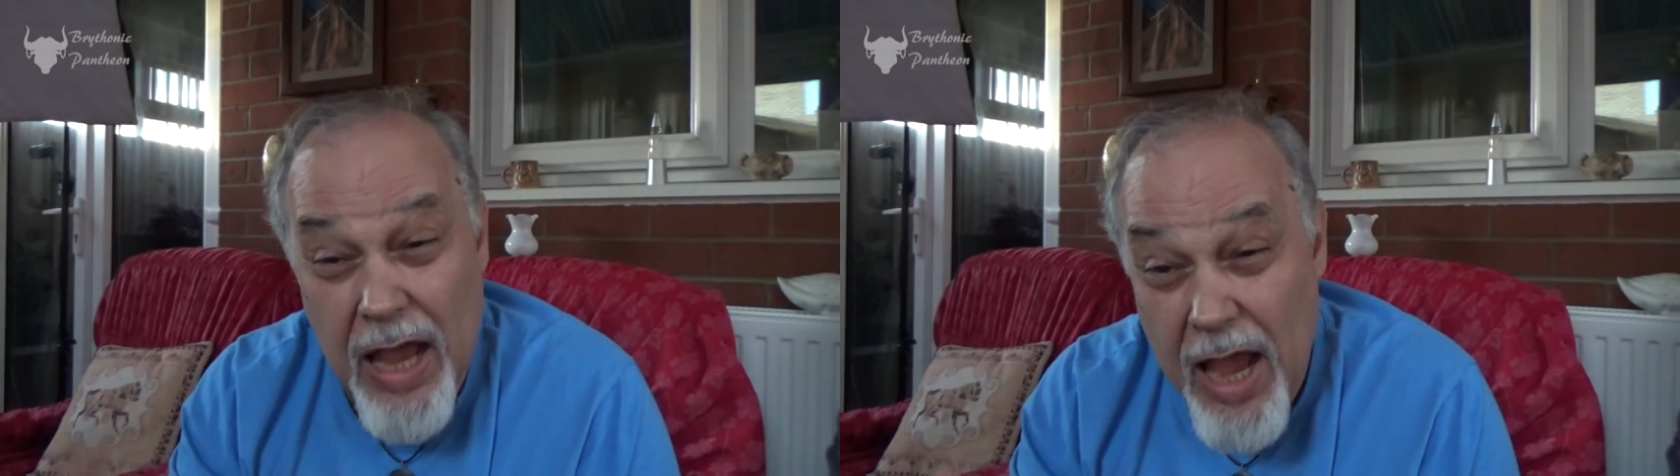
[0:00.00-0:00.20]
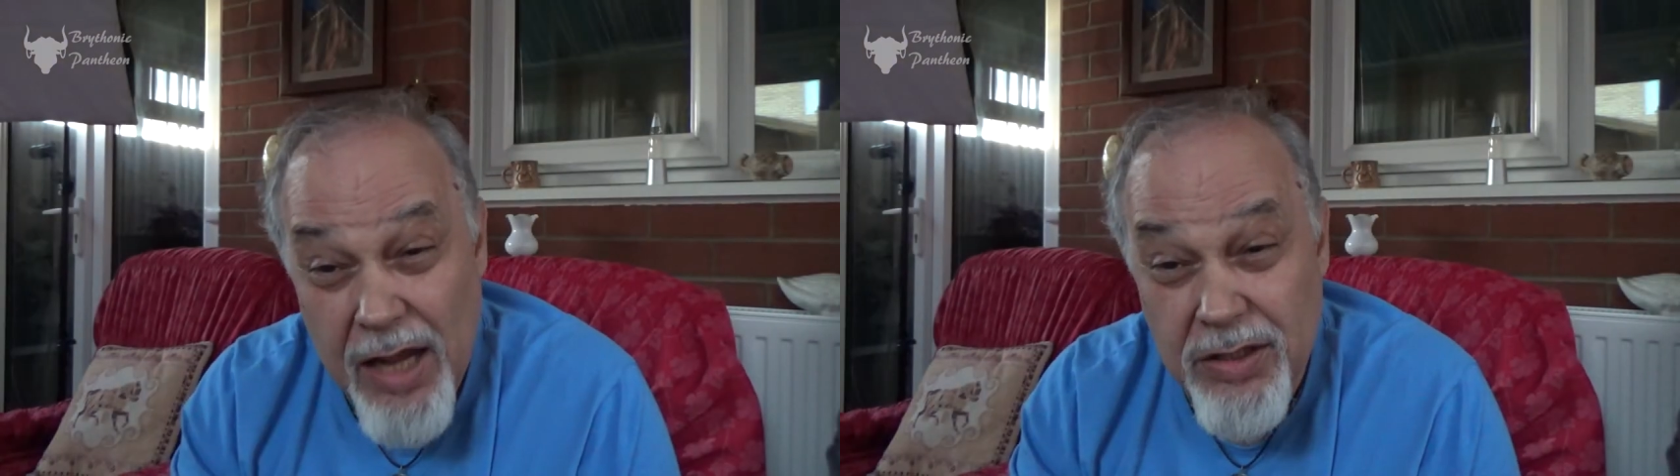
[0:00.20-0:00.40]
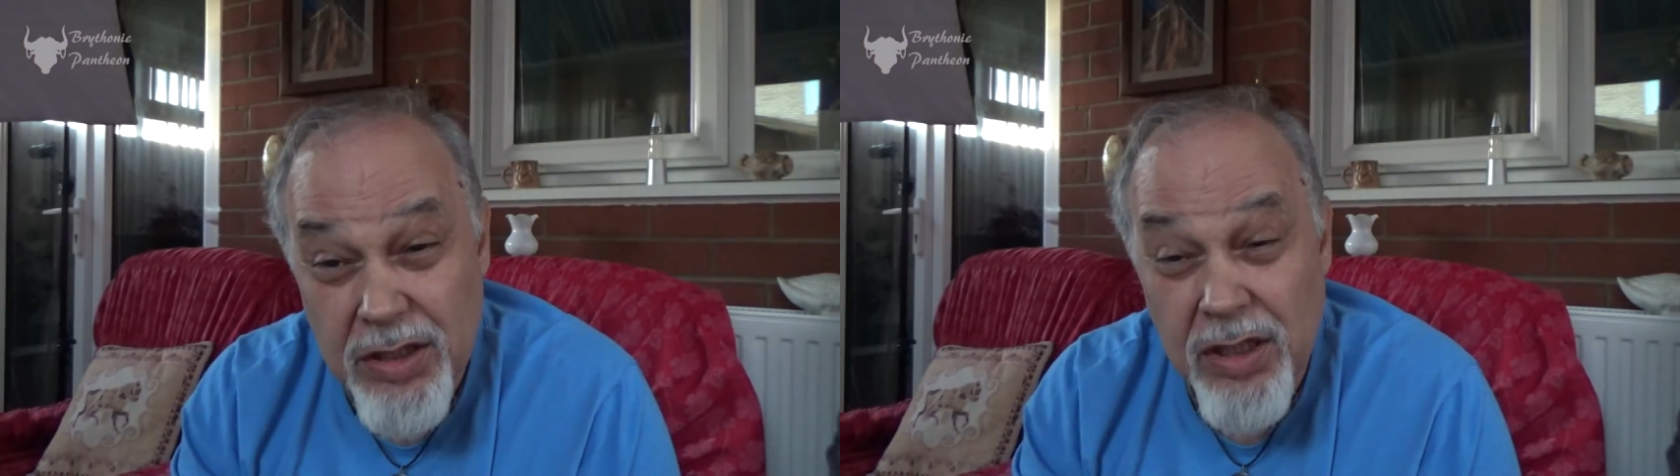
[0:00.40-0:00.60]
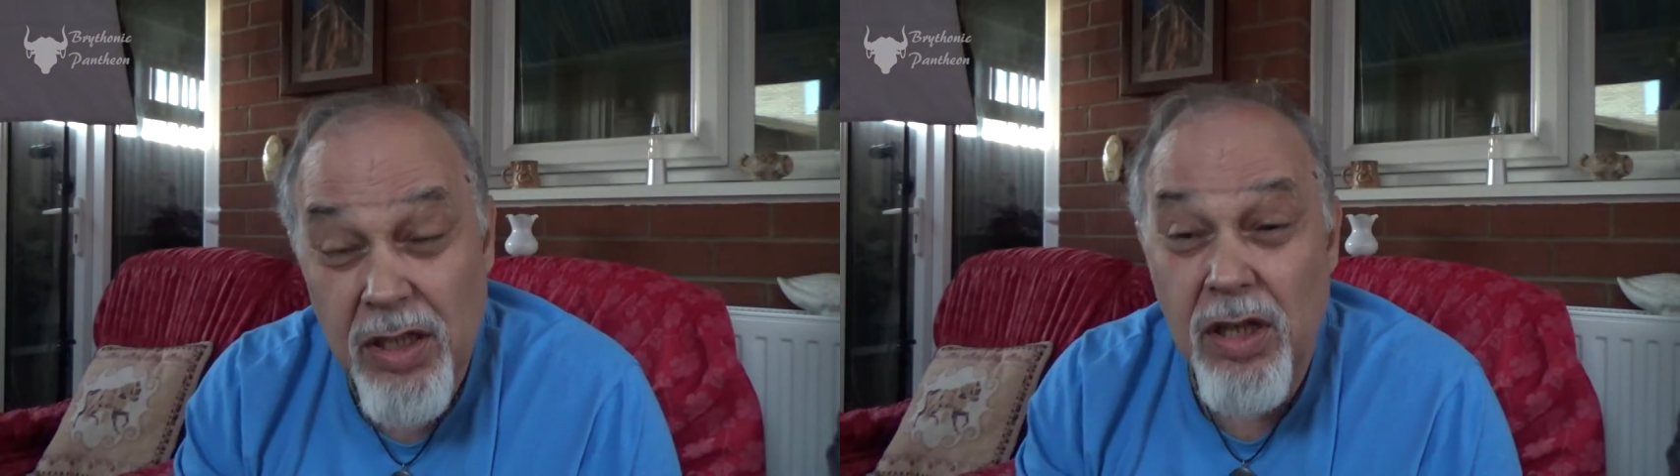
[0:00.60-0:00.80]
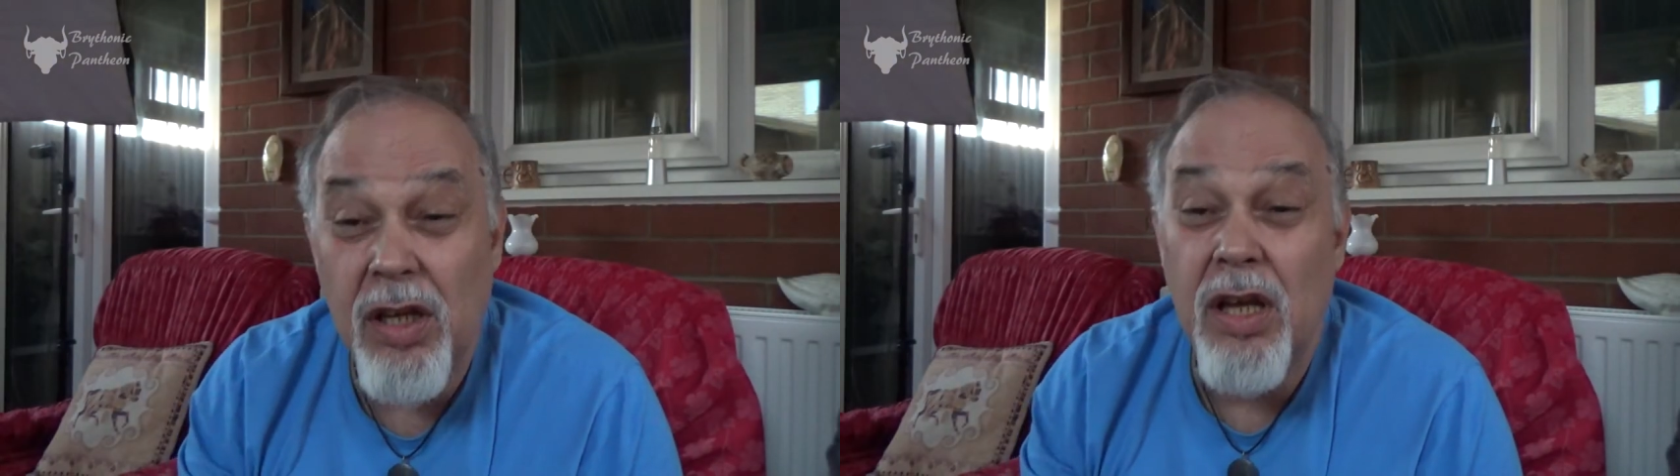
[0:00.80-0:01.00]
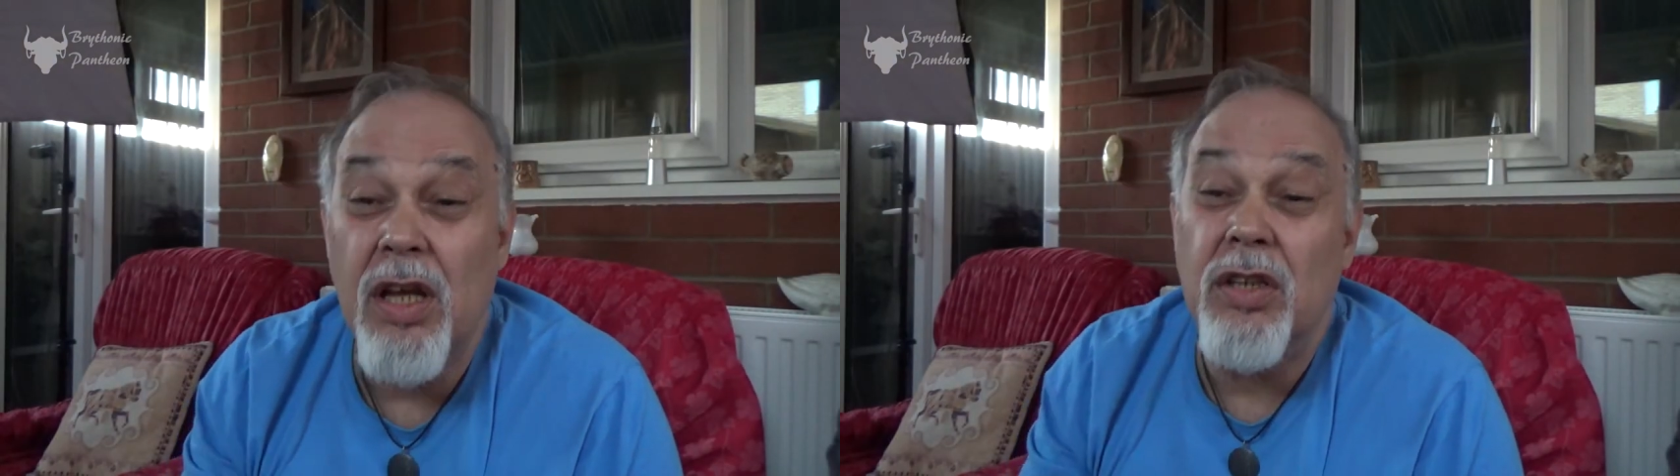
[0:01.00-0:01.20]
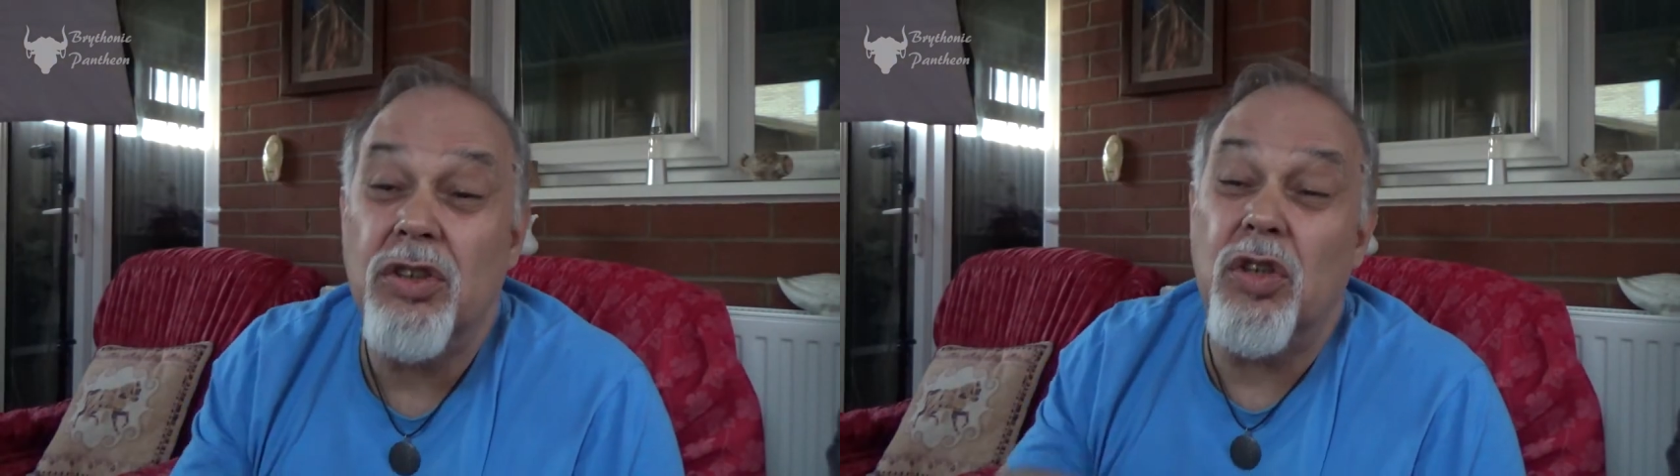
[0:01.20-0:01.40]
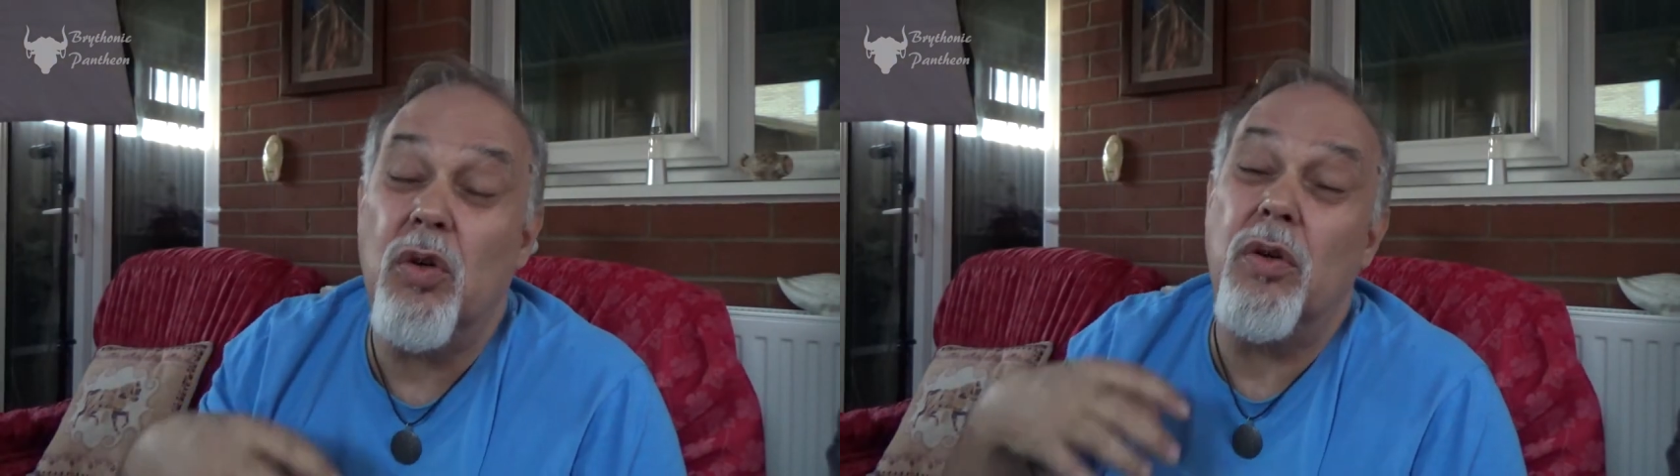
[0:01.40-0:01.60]
hat
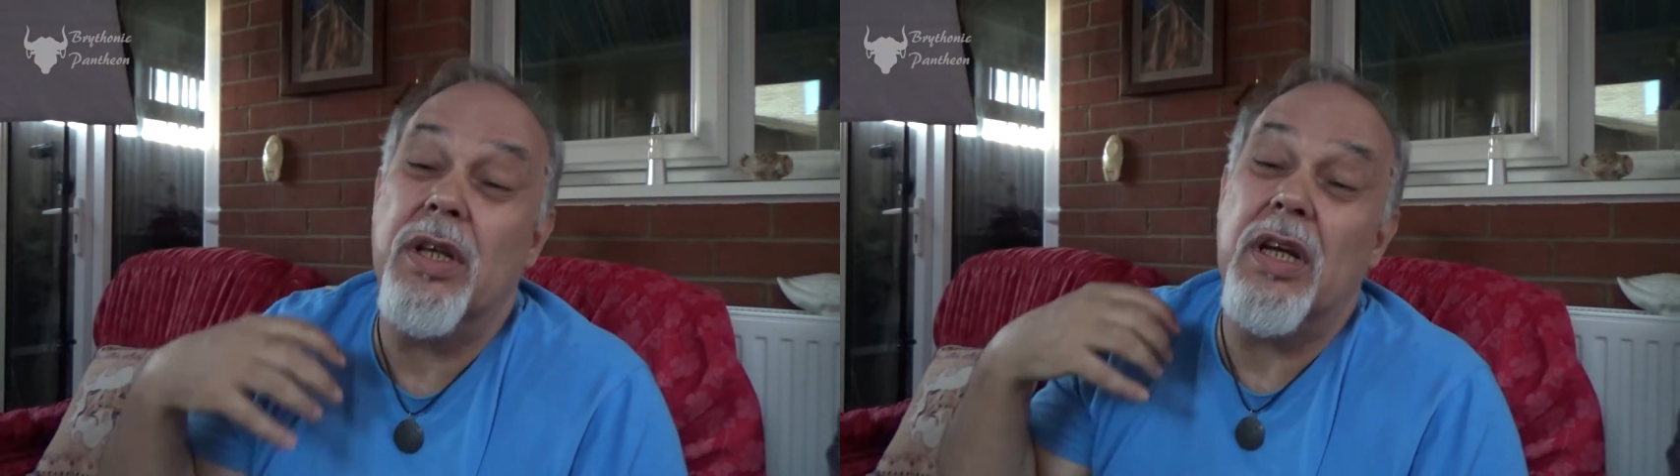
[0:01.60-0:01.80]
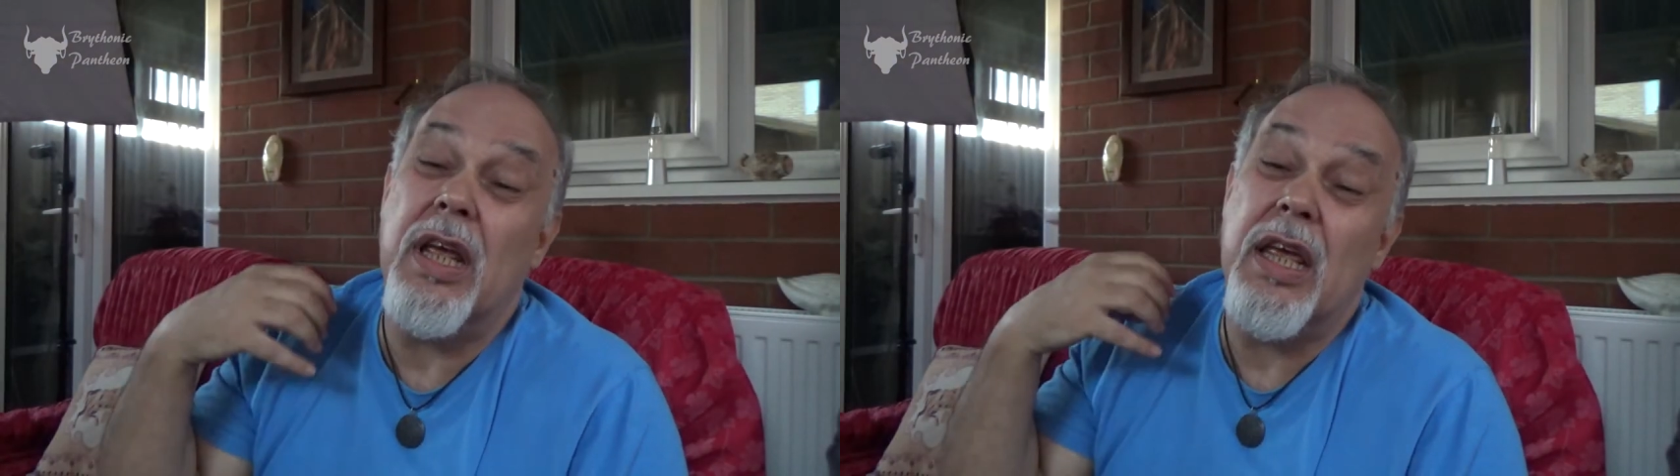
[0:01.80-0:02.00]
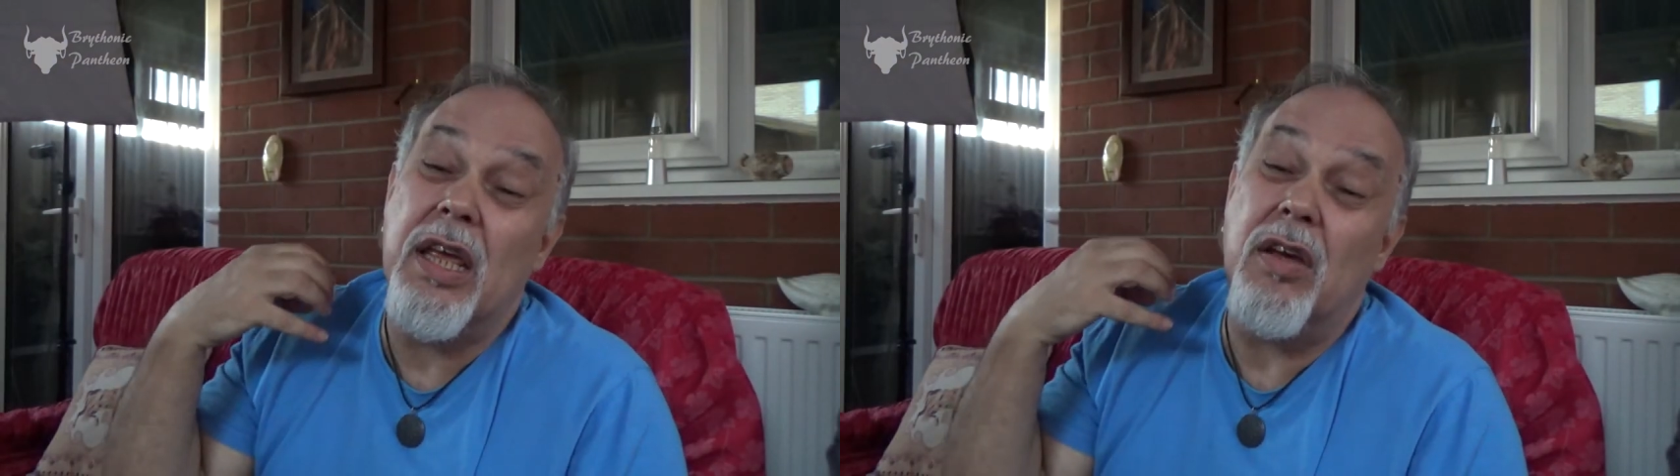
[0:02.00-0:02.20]
so that he